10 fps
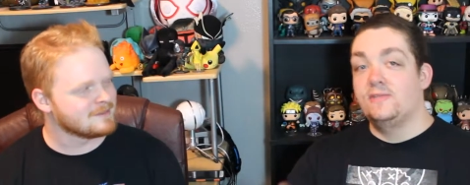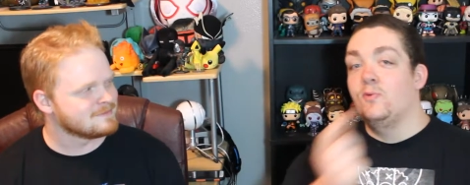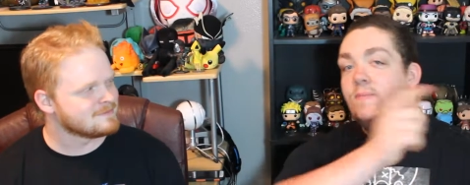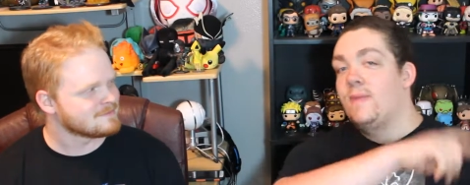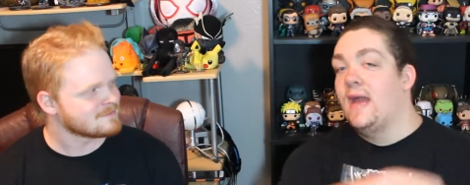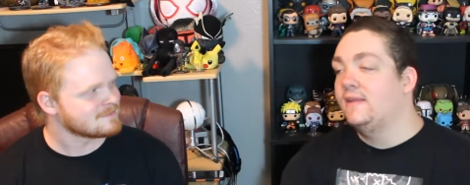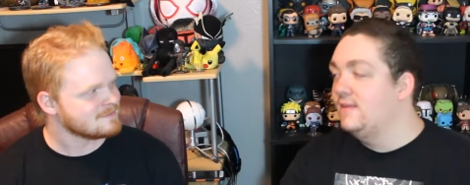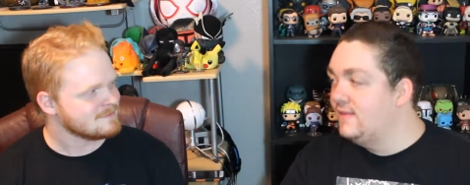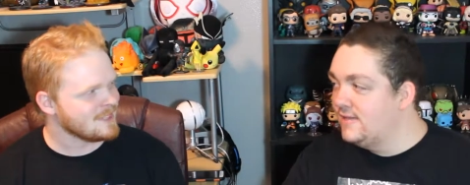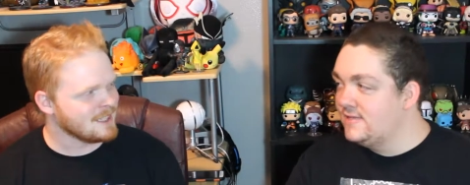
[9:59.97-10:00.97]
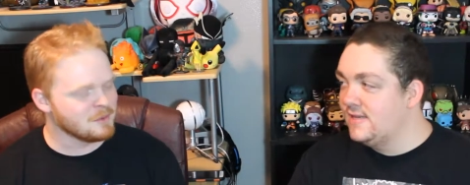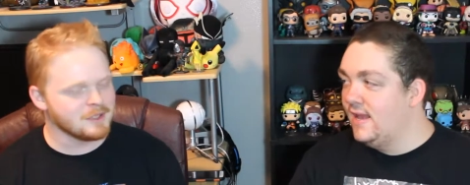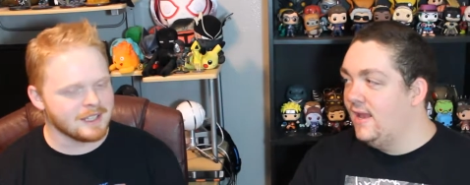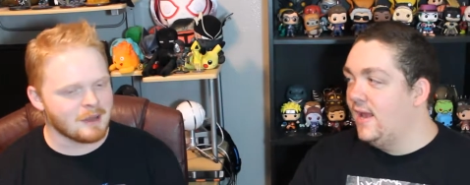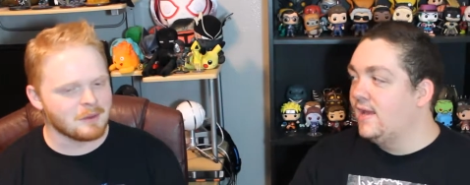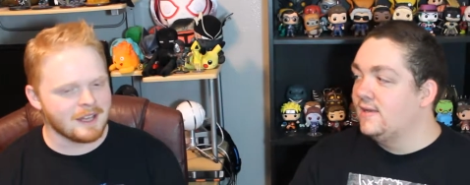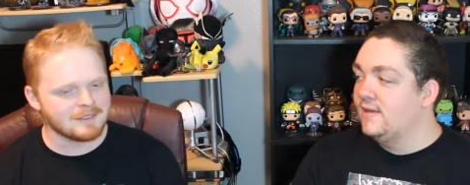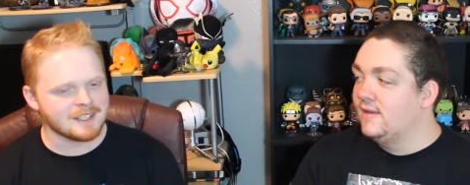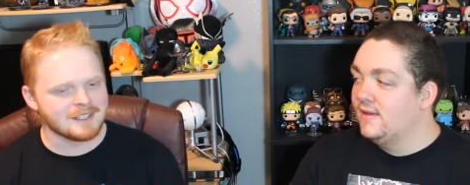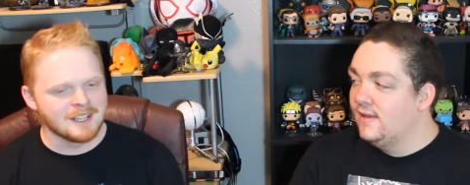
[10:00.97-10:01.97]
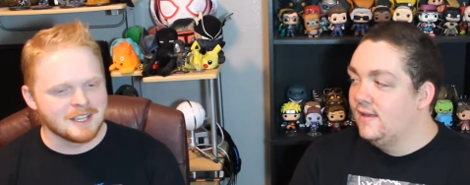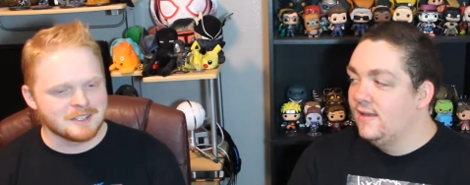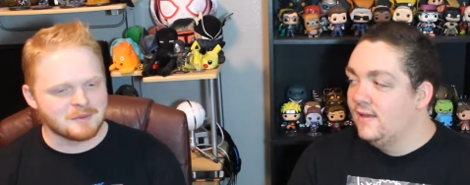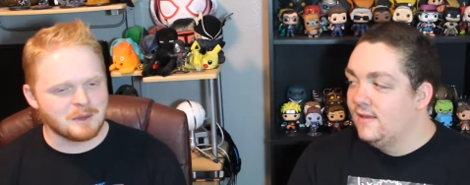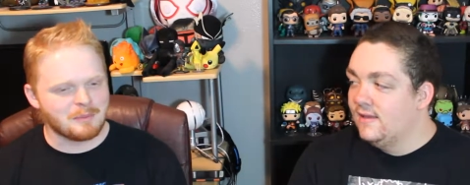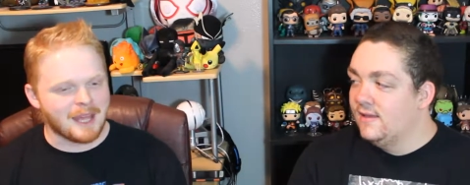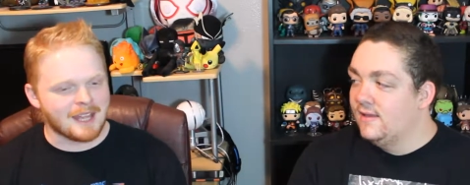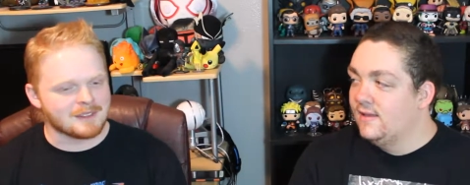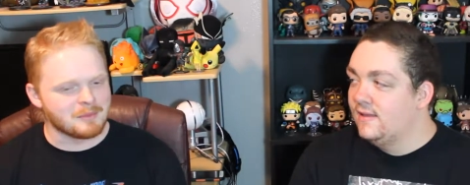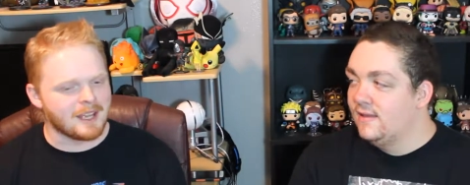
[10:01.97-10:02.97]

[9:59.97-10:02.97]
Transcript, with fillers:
Speaker 1: have to sweep back to this. Well, yeah, and... we'll have to sweep back to